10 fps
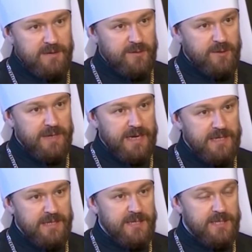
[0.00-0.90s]
even
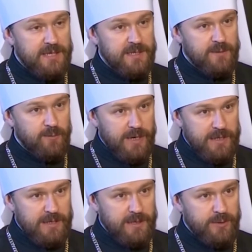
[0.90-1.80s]
in the United States,
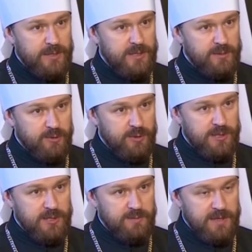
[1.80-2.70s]
as well as the
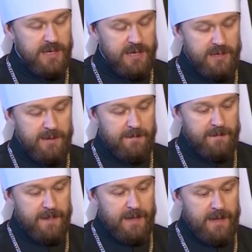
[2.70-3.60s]
Orthodox Church
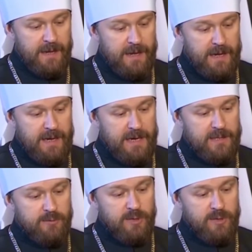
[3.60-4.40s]
and many Protestant